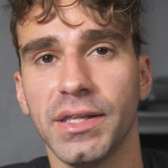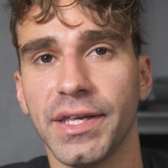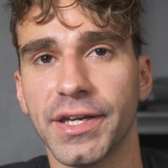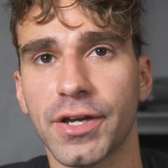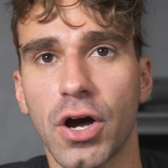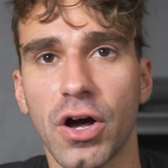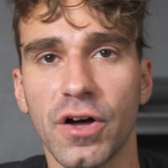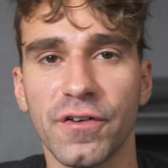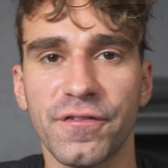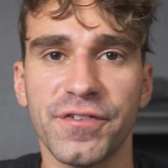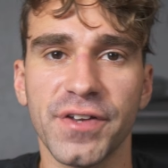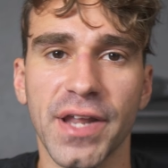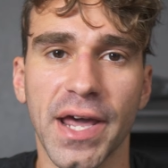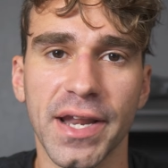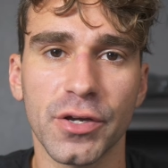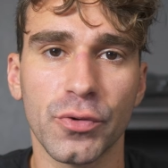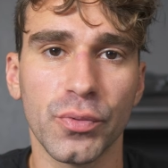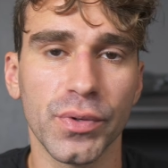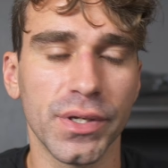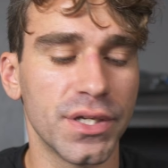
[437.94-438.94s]
Like all
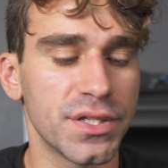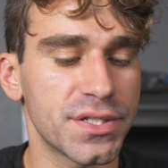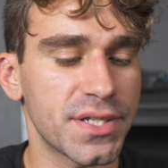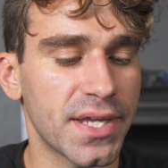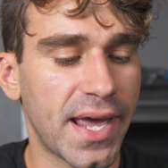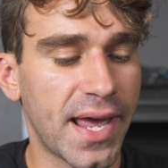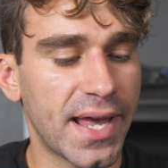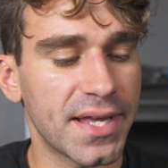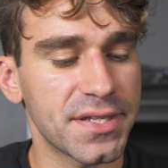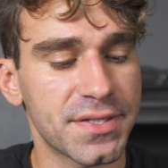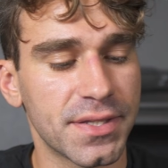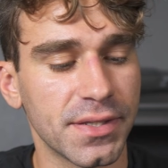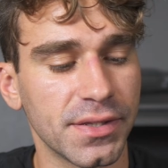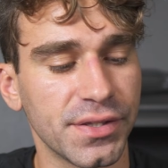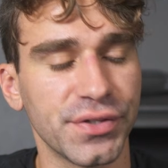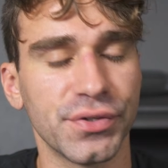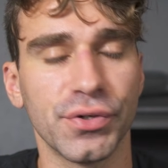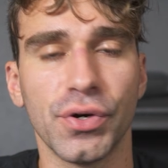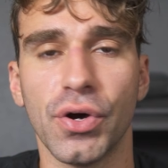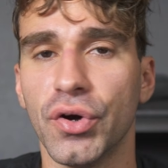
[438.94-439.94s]
Fanatec wheels, it has the
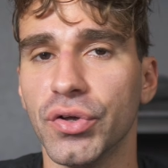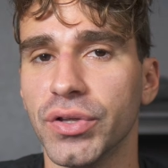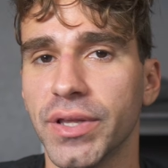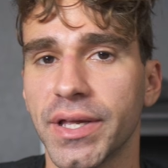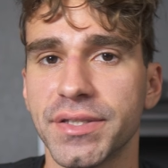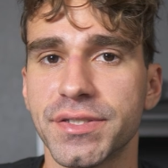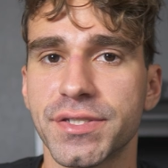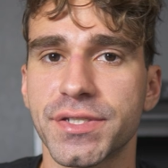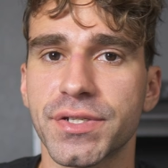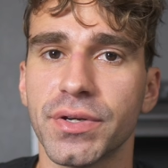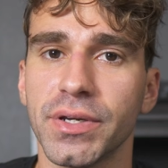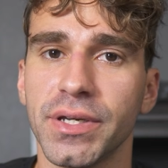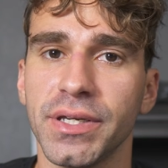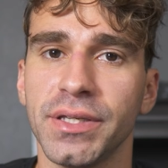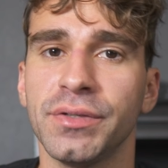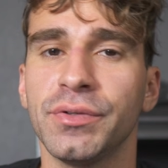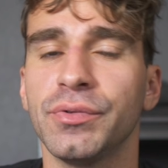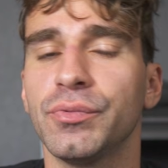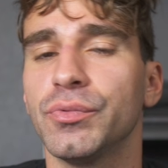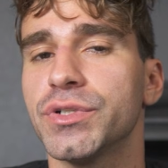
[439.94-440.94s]
little OLED
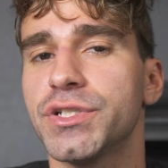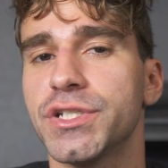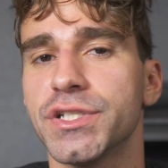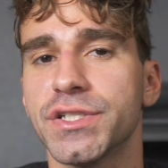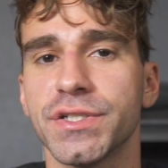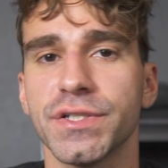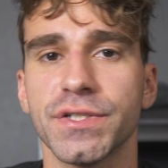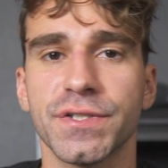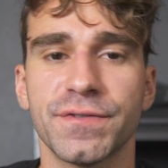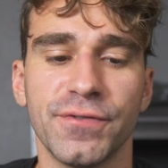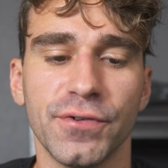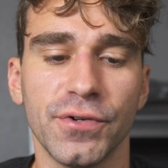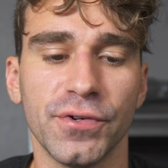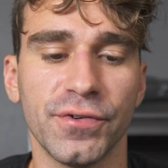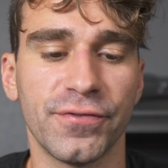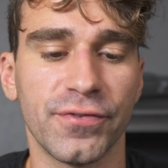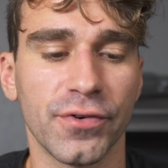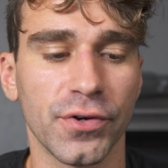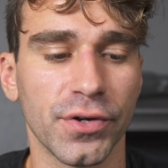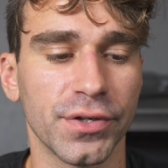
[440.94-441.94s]
screen, which is useful
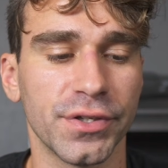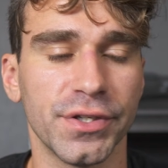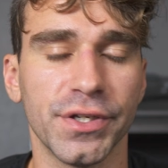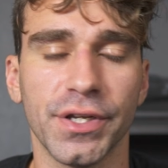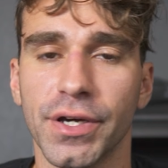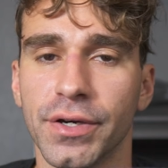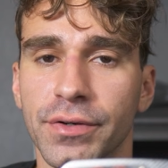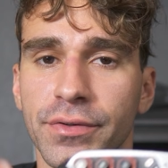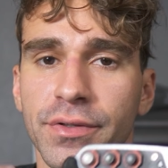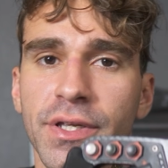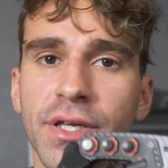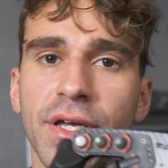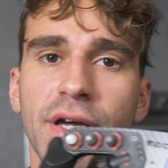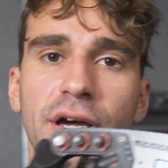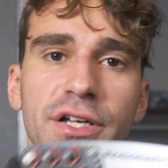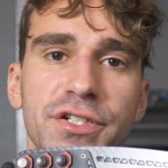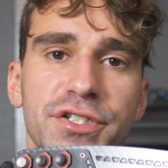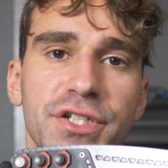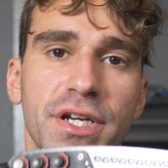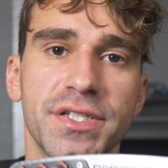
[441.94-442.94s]
for, you know,
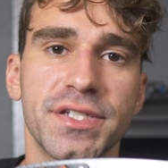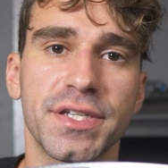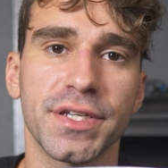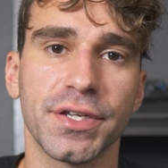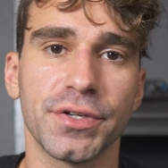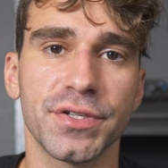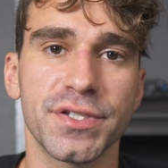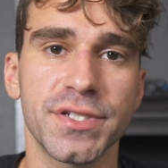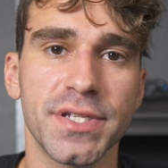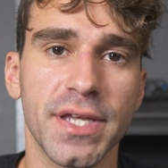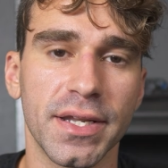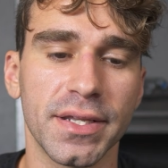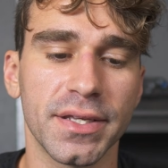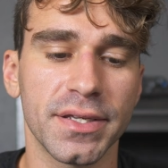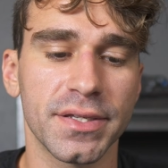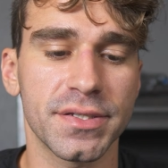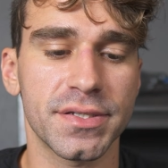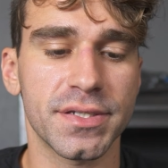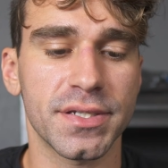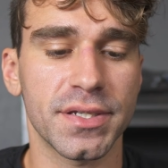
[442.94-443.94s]
adjusting your
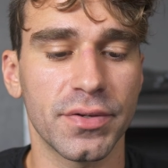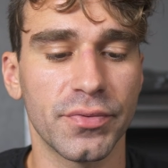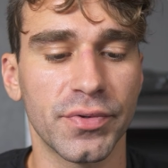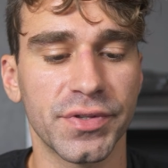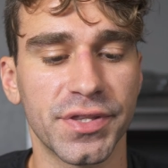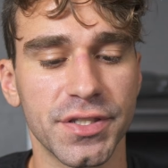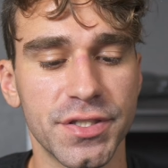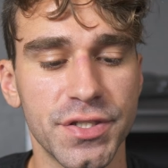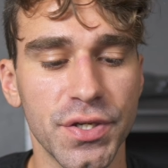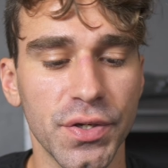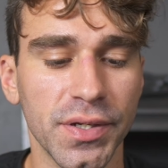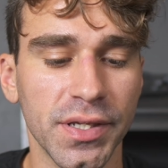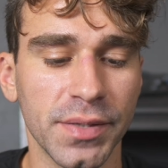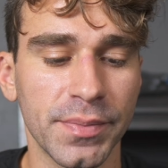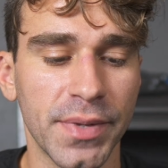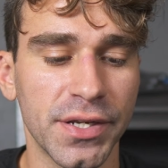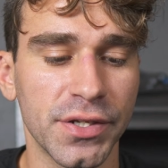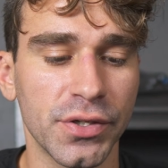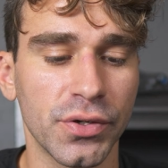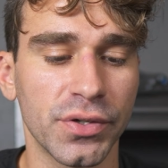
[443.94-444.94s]
settings with the tuning
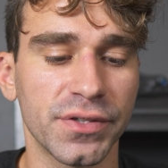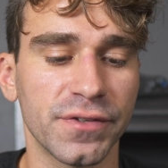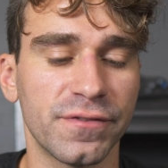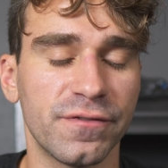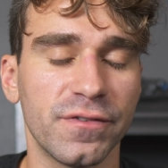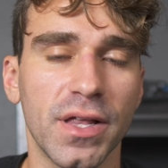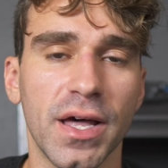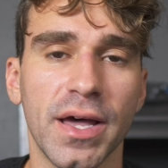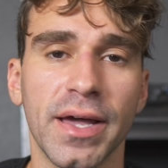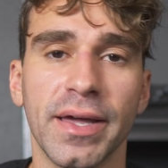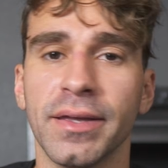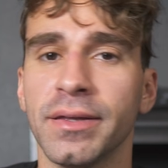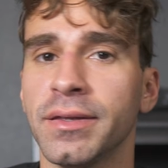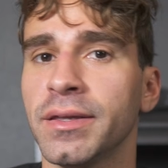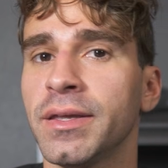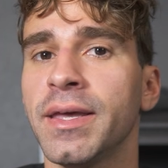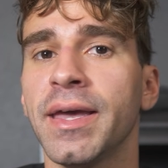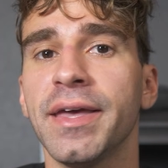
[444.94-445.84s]
menu on the fly.